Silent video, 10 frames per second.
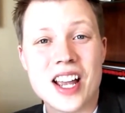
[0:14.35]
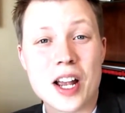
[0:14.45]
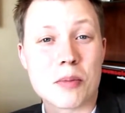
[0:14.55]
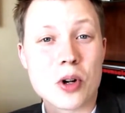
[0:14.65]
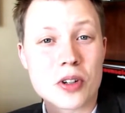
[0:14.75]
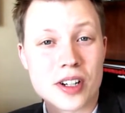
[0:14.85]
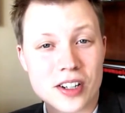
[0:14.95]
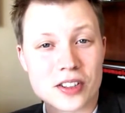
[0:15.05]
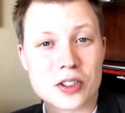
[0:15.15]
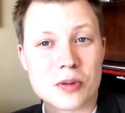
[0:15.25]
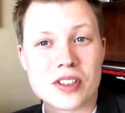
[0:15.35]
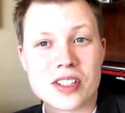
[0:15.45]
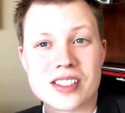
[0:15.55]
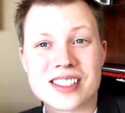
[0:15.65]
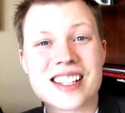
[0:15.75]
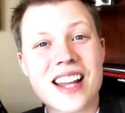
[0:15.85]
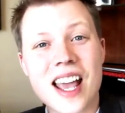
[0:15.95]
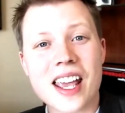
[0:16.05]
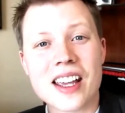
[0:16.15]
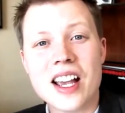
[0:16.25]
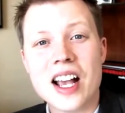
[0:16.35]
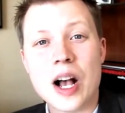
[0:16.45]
and broker here in the Twin Cities, and today